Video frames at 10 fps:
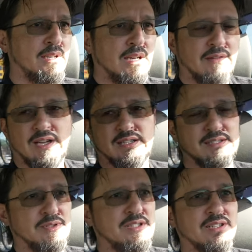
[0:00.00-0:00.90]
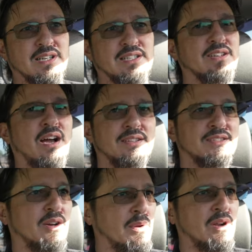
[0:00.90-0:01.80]
I've got some serious knots
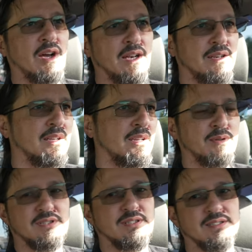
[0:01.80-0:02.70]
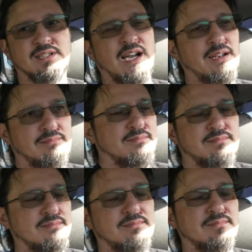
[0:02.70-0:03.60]
going on, which does not
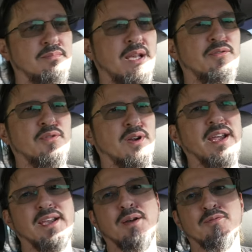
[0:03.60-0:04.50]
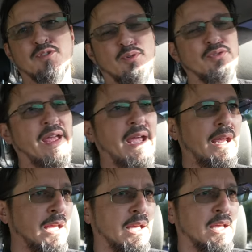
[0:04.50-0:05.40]
make for a comfortable day.